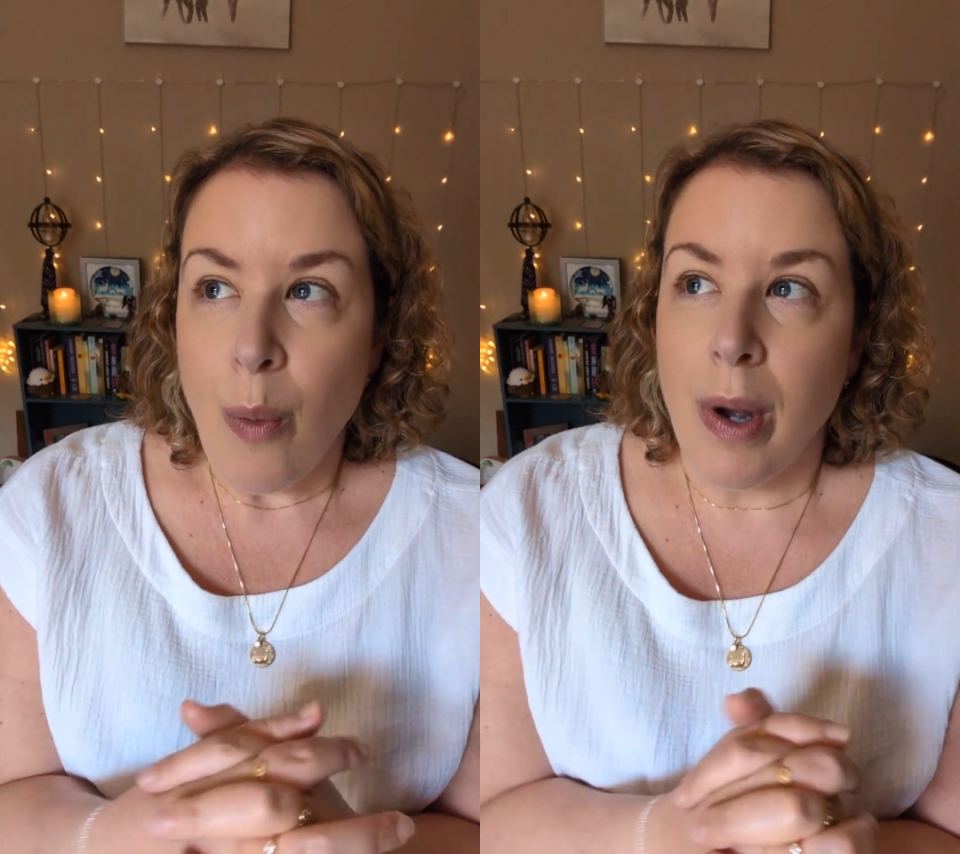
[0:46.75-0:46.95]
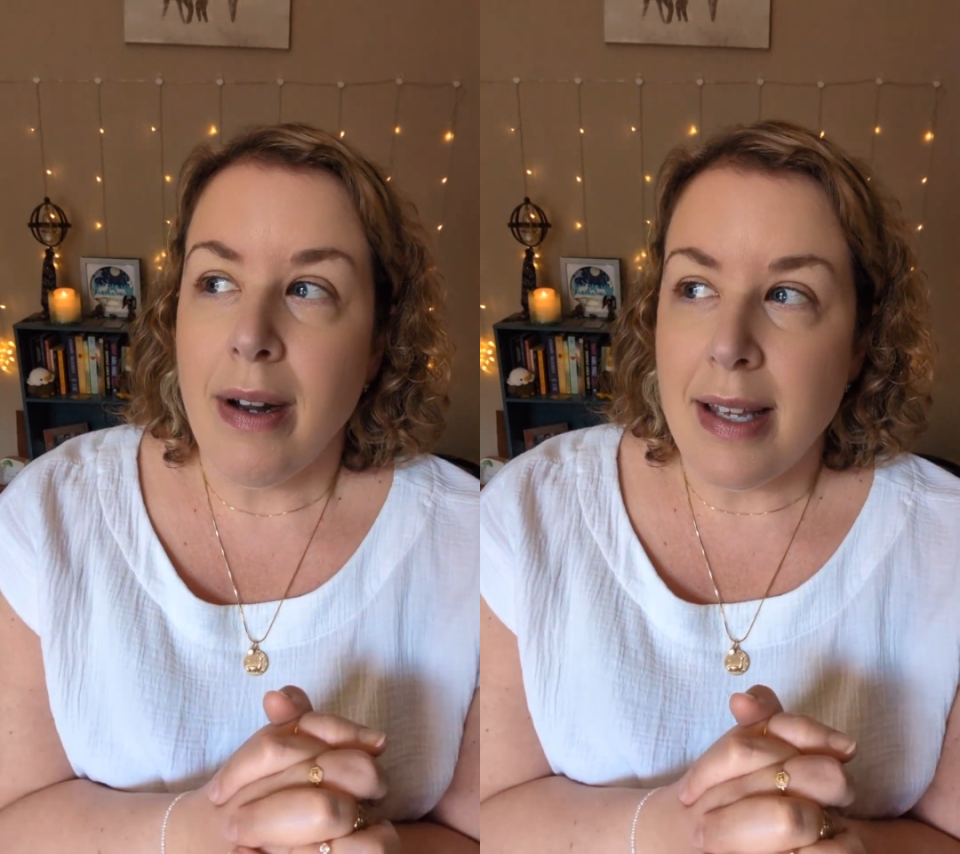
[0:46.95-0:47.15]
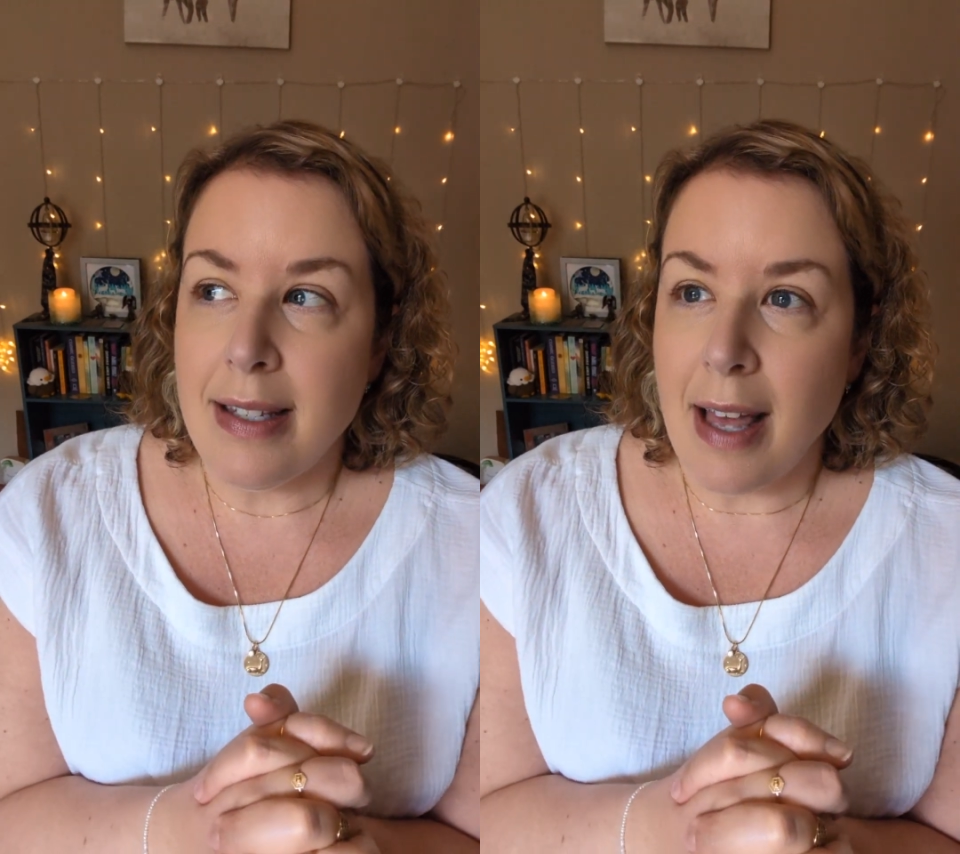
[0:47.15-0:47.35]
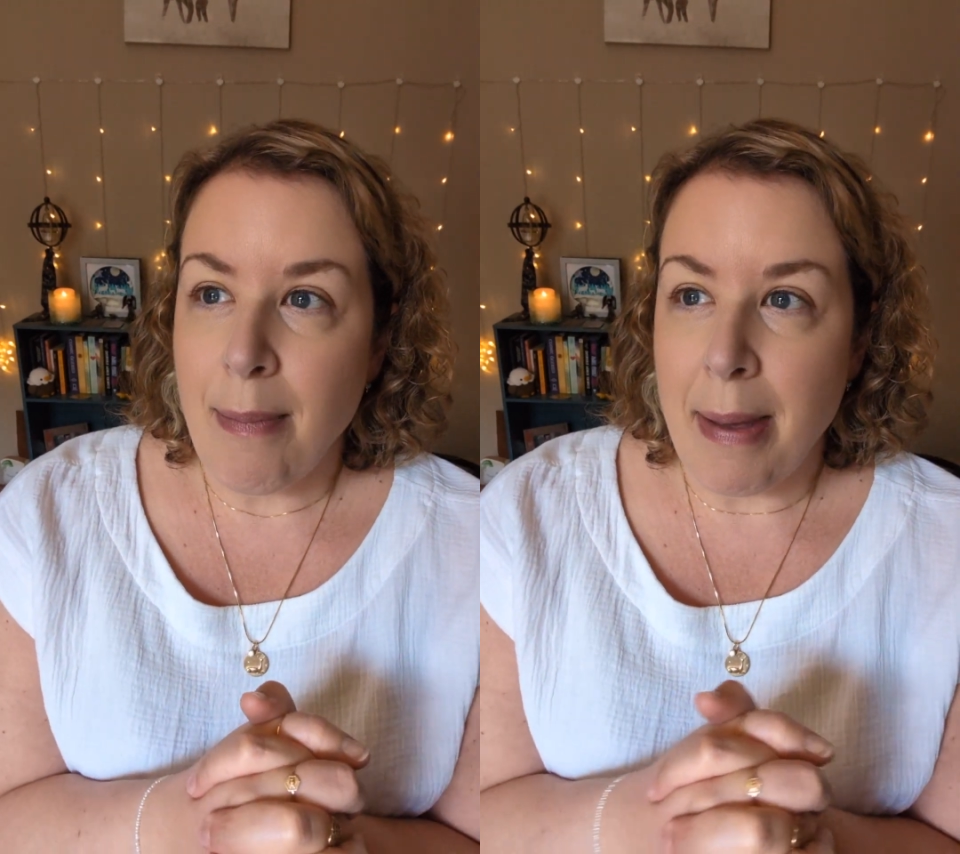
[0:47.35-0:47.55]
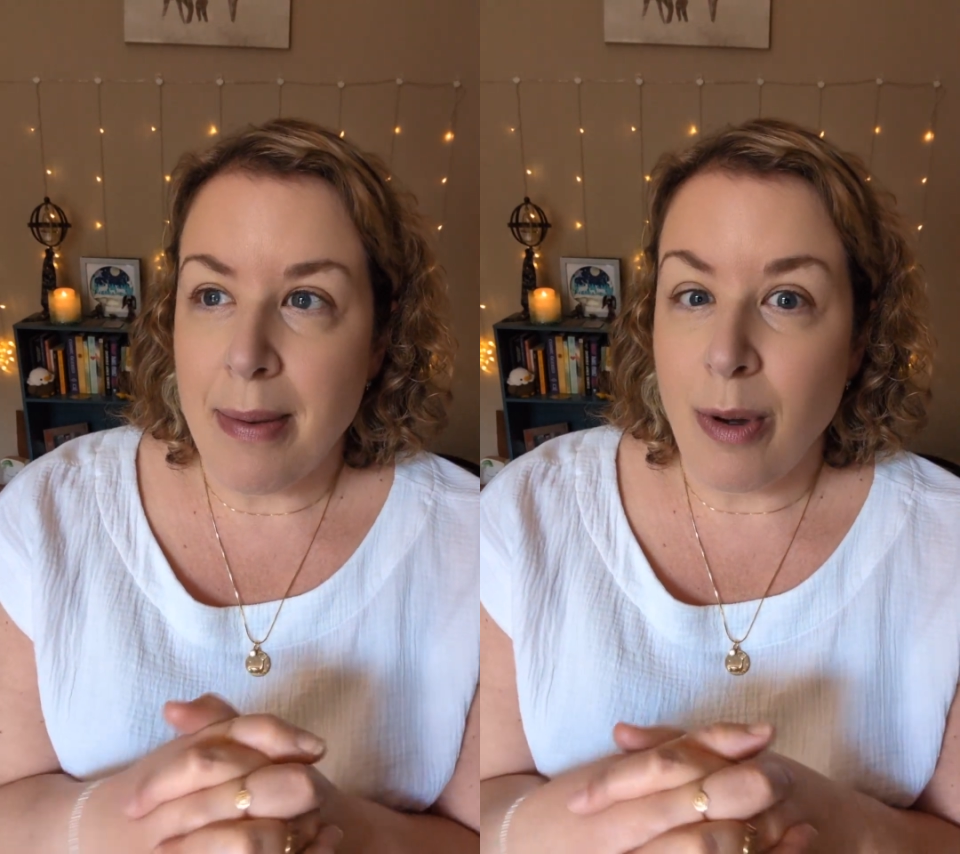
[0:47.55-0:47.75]
where it is that
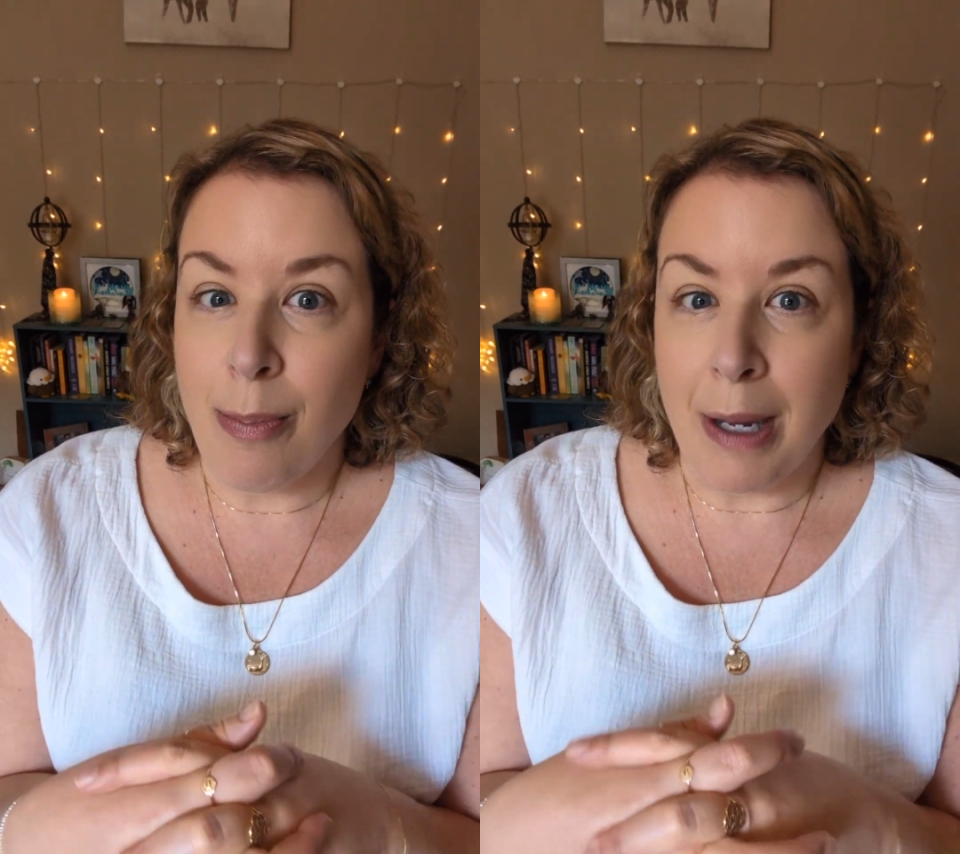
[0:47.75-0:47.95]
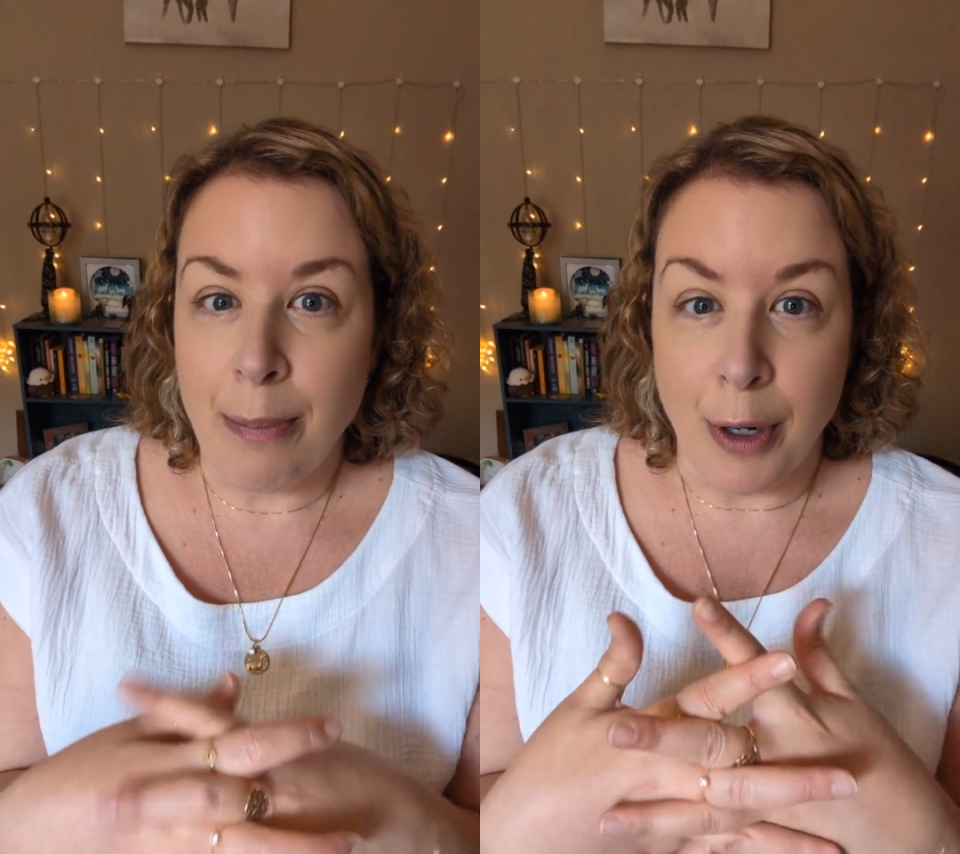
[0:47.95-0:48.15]
maybe we've been